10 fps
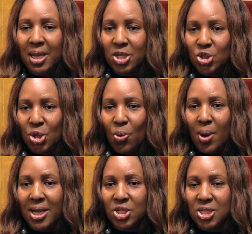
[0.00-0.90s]
many
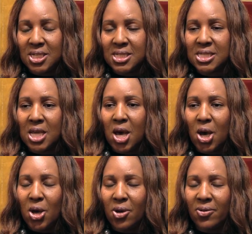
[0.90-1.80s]
generations
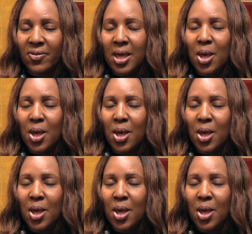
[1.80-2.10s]
of